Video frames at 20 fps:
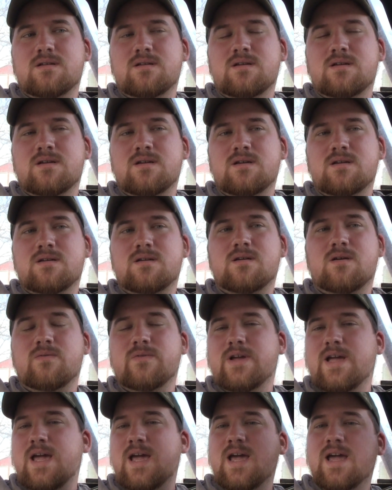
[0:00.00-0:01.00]
uh, on
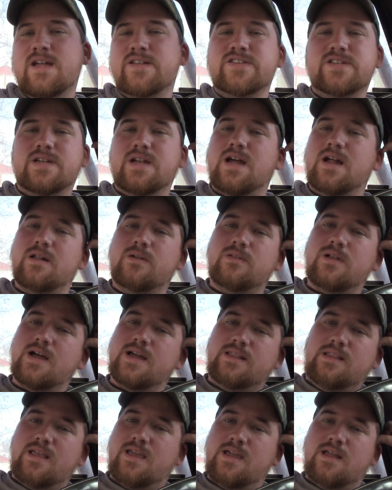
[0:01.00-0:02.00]
the edge, and I don't
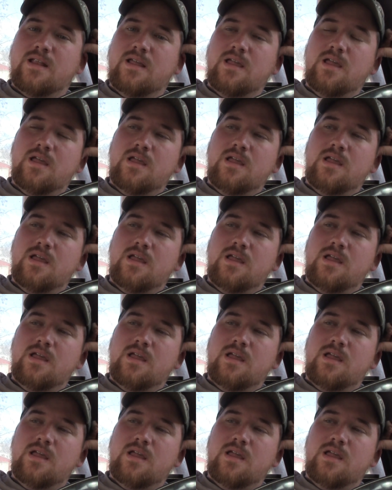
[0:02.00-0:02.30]
like that.